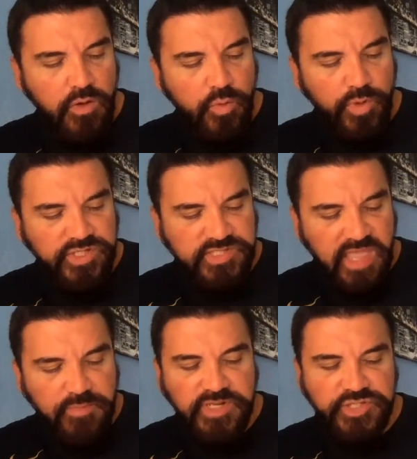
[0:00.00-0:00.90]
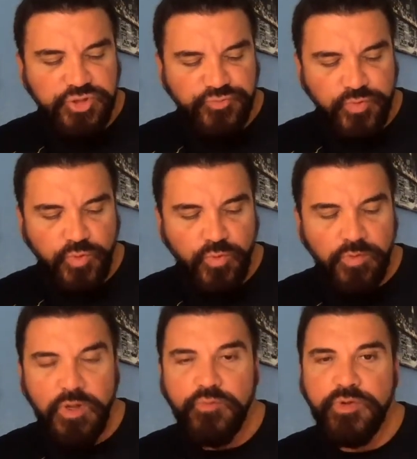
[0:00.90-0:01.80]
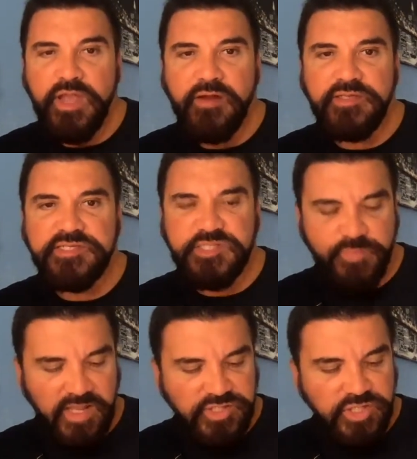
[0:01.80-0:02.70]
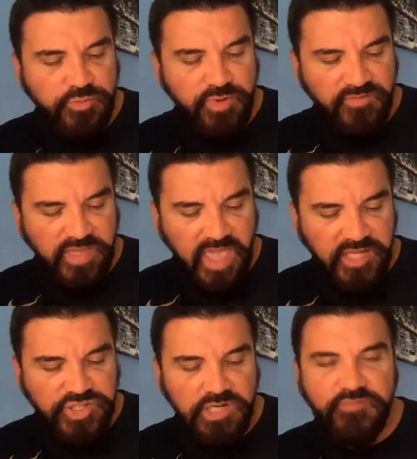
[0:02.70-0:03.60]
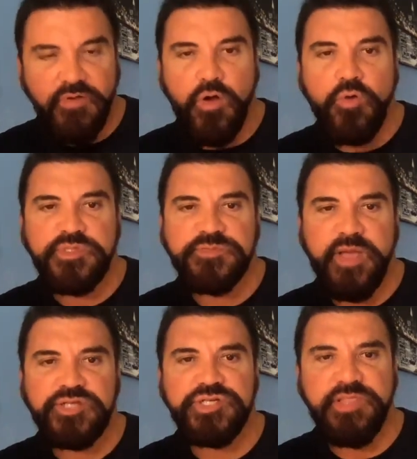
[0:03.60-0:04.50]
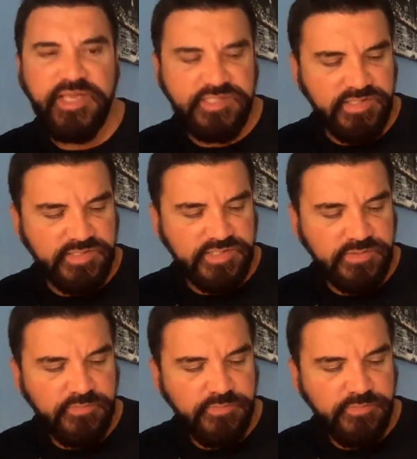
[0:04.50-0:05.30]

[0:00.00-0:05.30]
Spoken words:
which statement is true regarding suspension or revocation of a home inspection license?